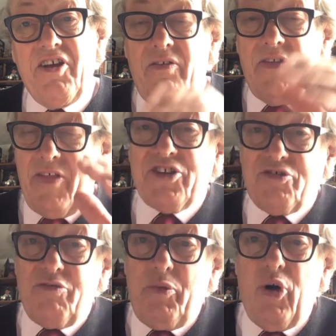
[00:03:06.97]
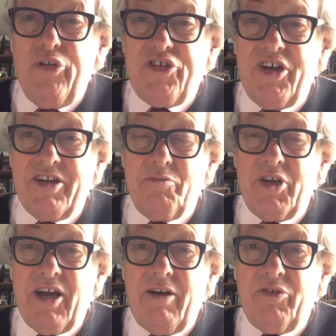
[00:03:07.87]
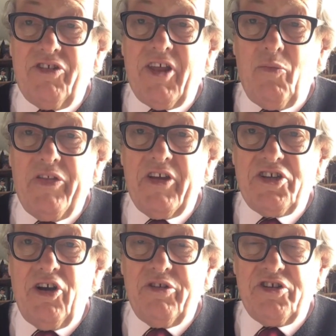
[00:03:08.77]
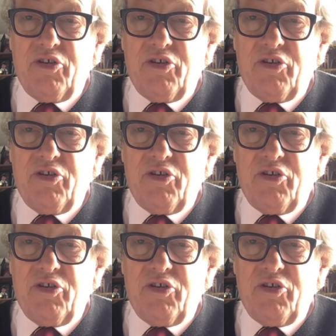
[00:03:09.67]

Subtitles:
Now that's reported. I mean, that was what they told us.